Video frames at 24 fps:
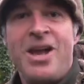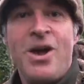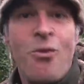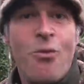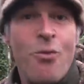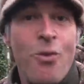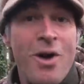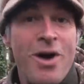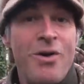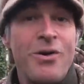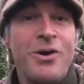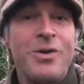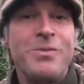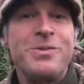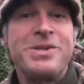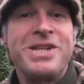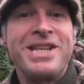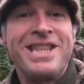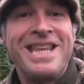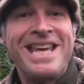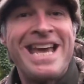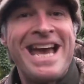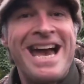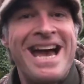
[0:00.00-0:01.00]
Welcome
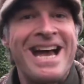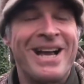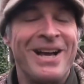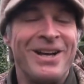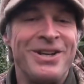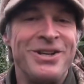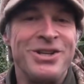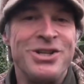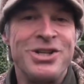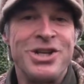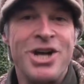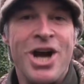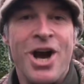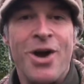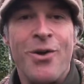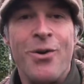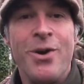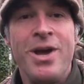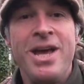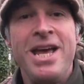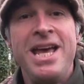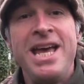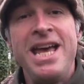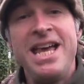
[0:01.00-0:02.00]
to the Airgun Show.
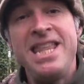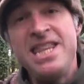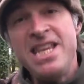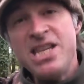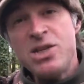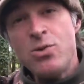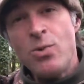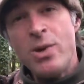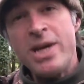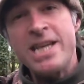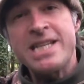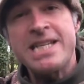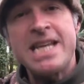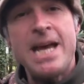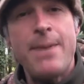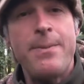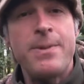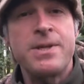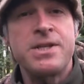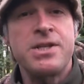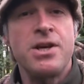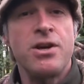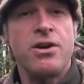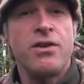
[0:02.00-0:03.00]
In this week's
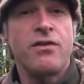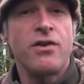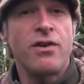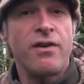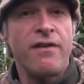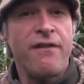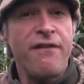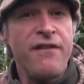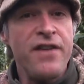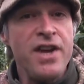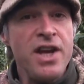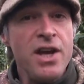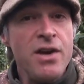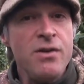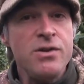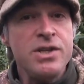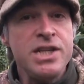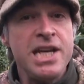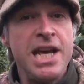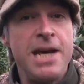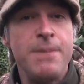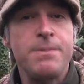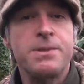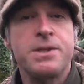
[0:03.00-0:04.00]
episode I've got a few
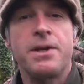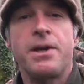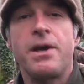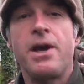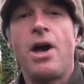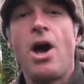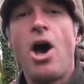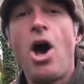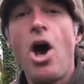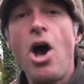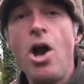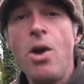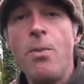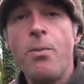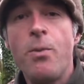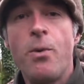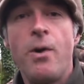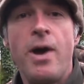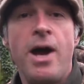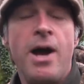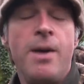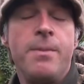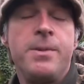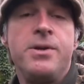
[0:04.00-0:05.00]
tips that I hope
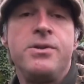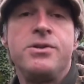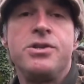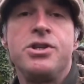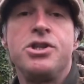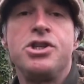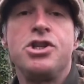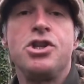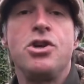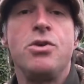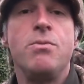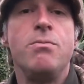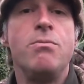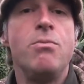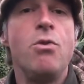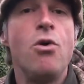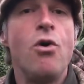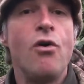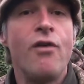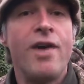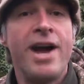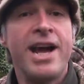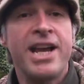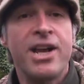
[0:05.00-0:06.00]
will help you to shoot
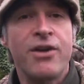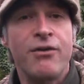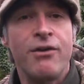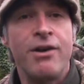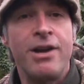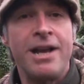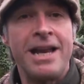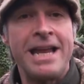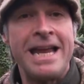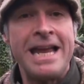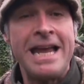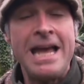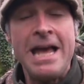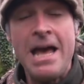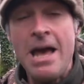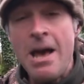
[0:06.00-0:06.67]
more accurately.